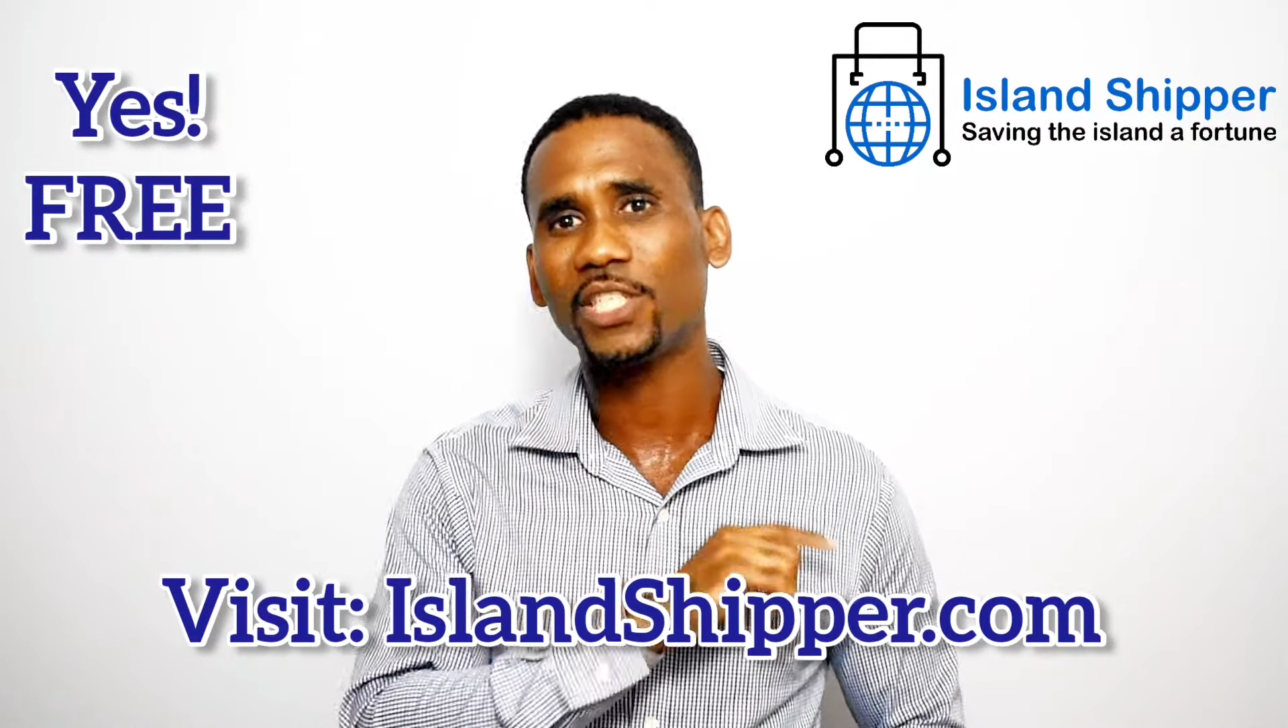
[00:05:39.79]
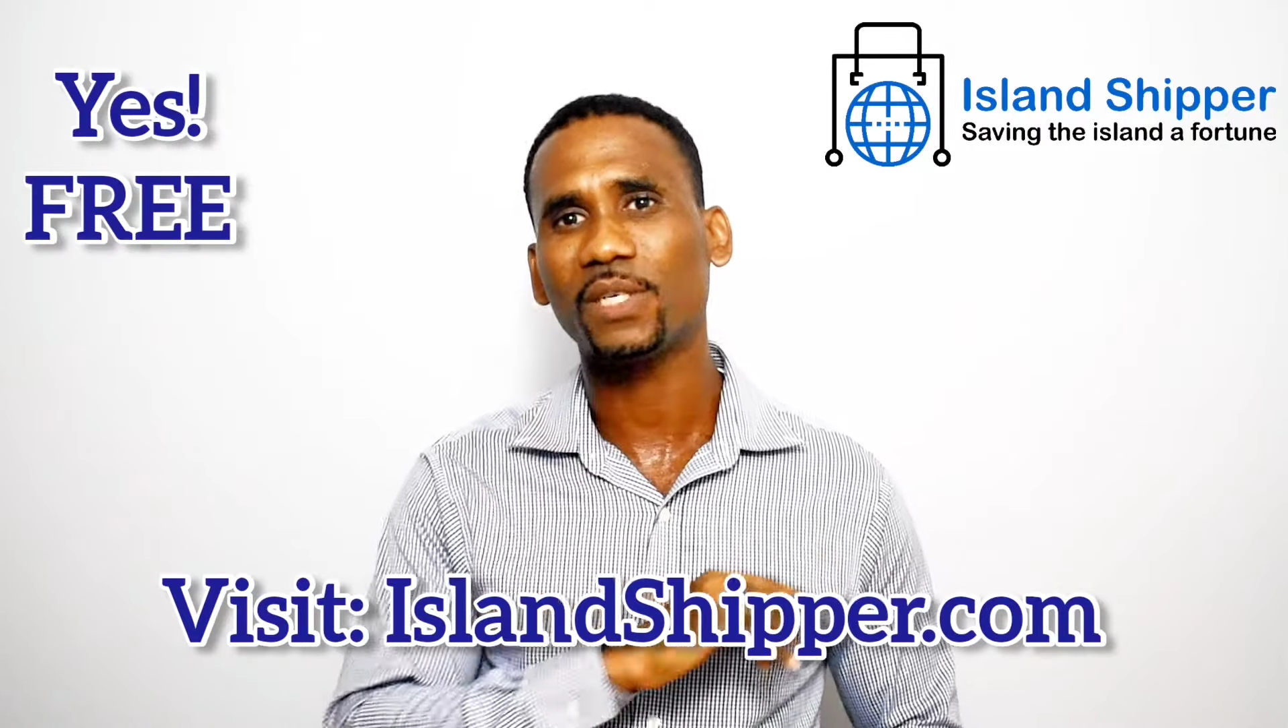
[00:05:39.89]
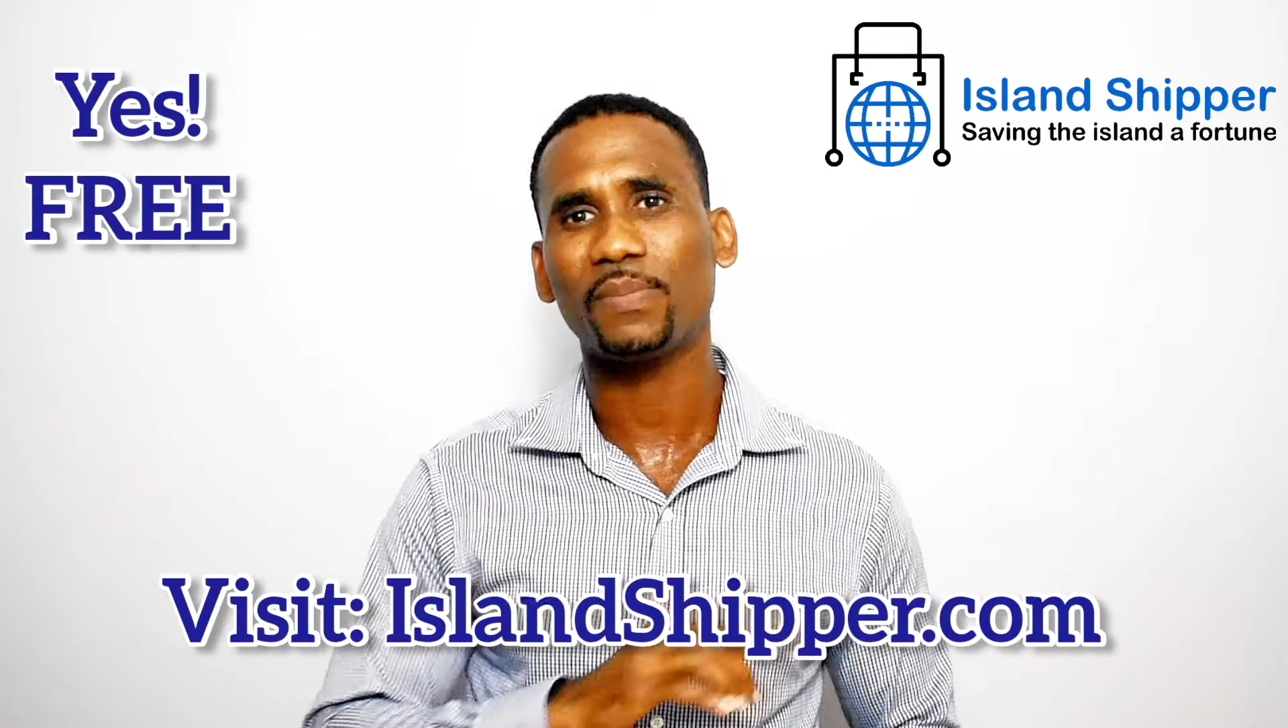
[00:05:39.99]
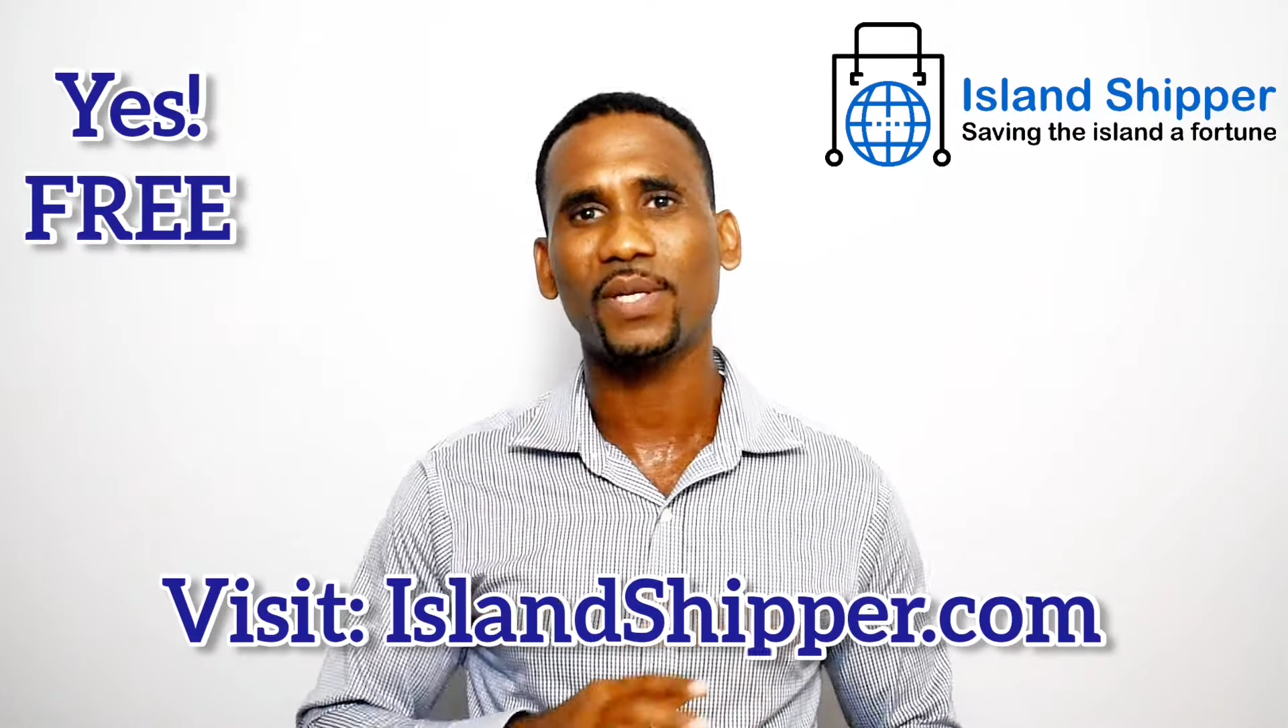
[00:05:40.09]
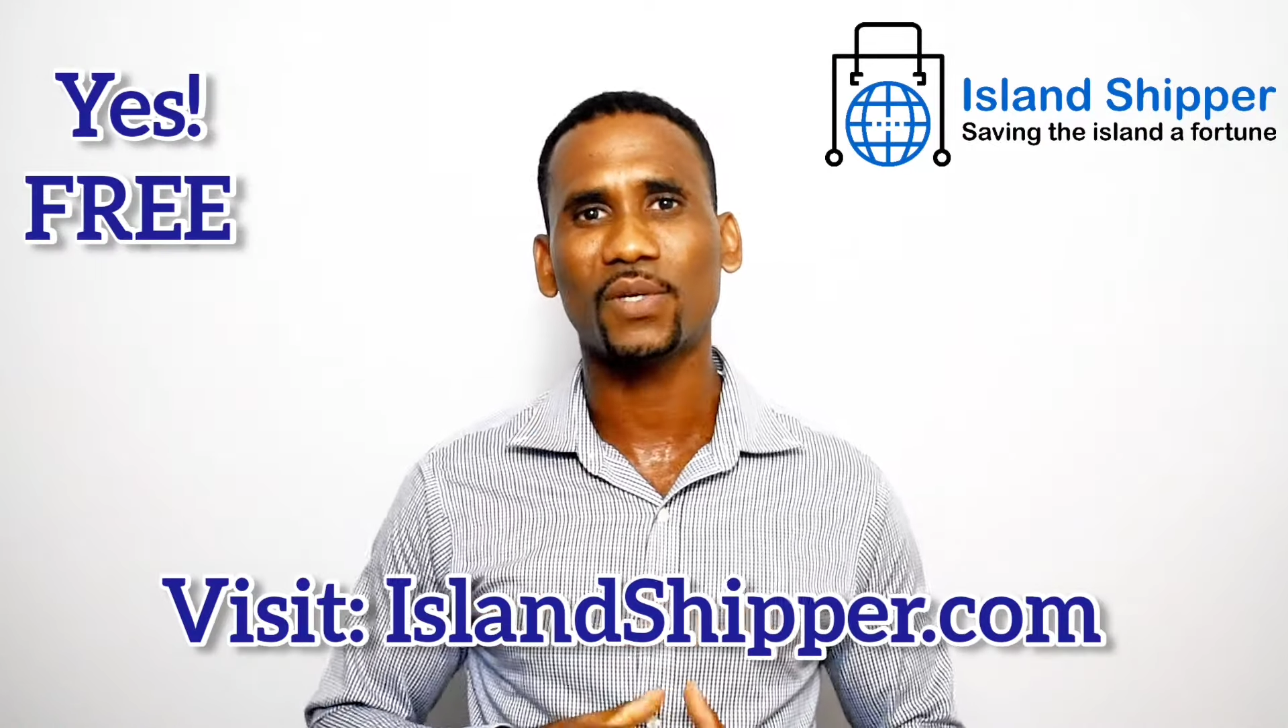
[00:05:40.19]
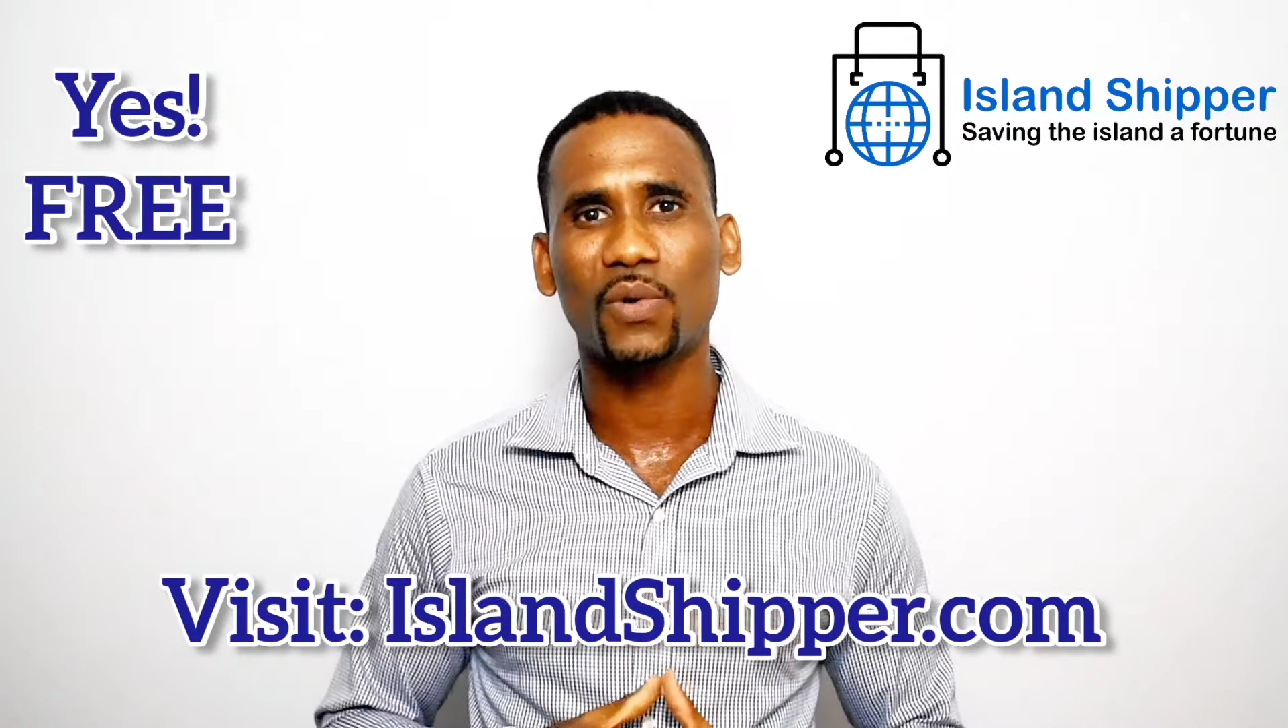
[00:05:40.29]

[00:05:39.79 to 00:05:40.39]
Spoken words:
shipping